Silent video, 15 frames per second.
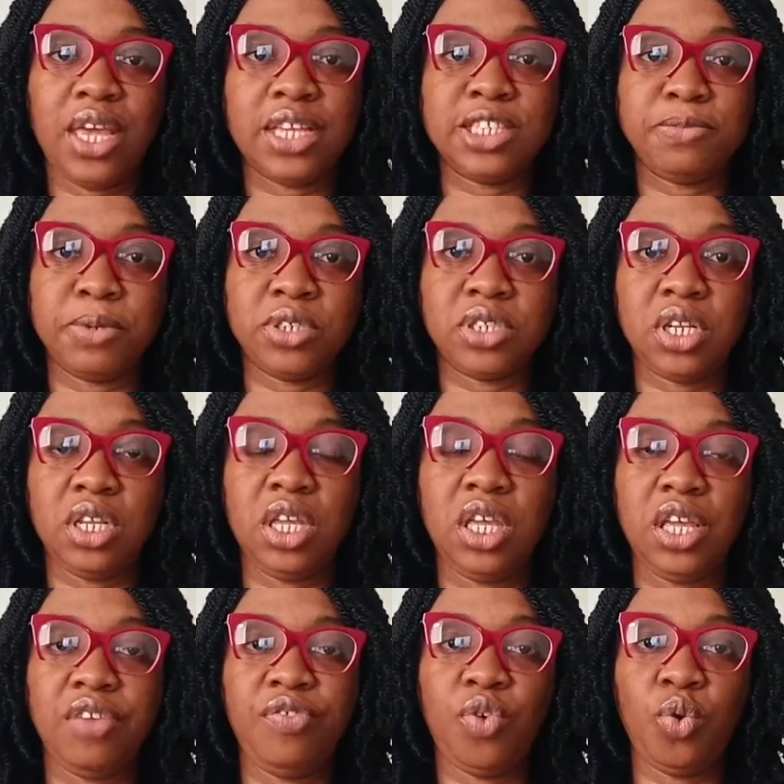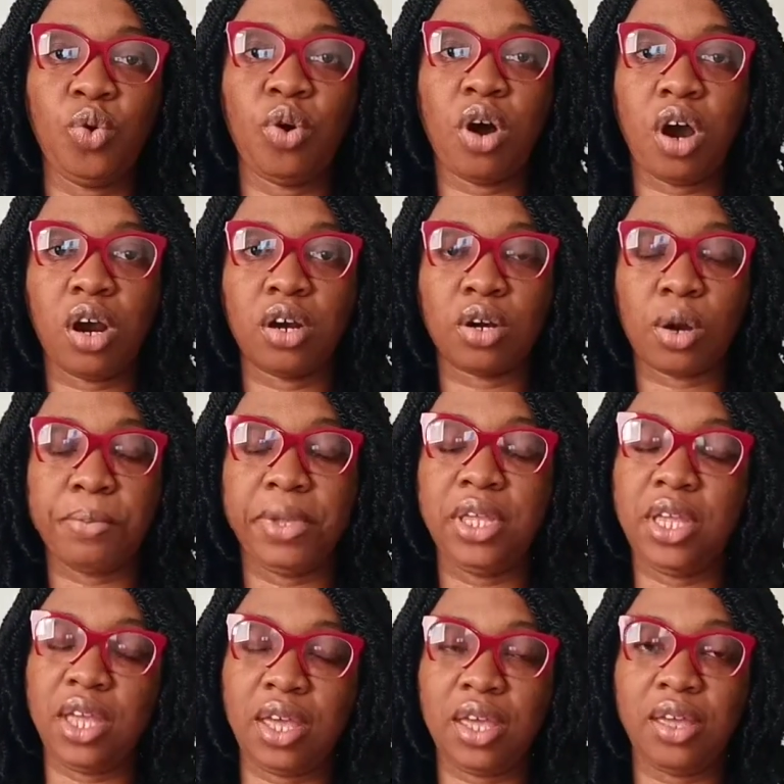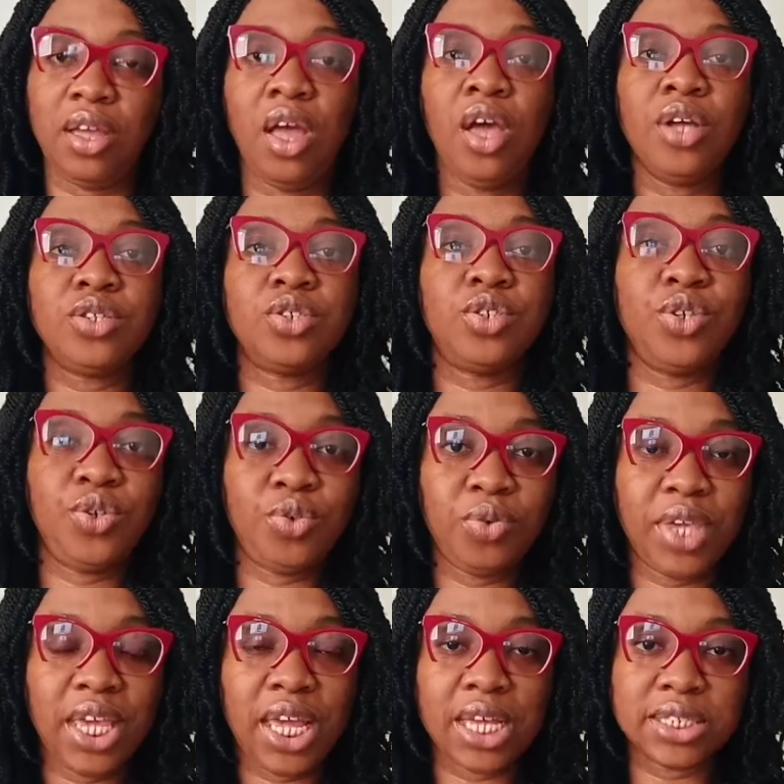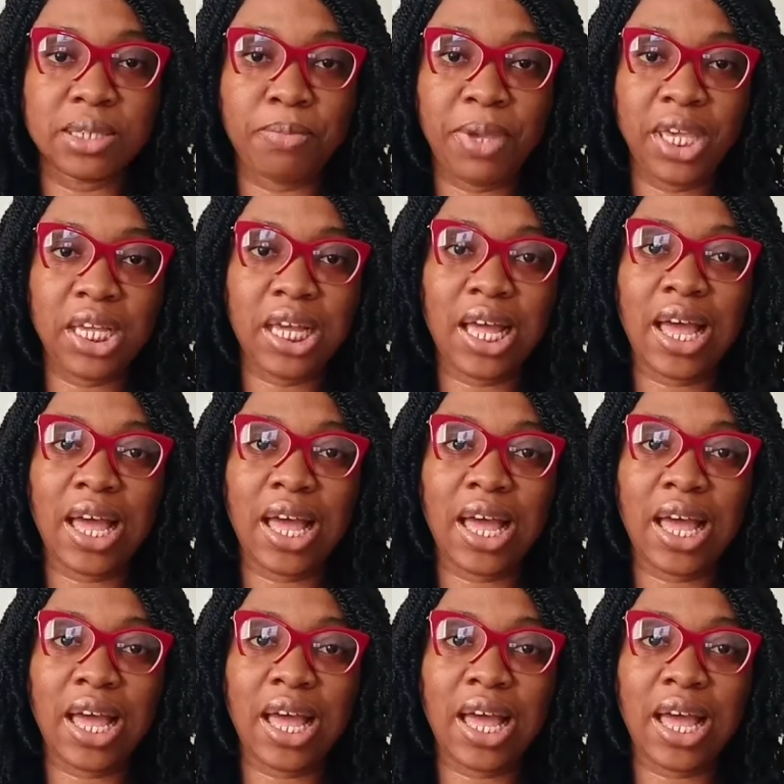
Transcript: Especially if you are coming here to the UK as a baker.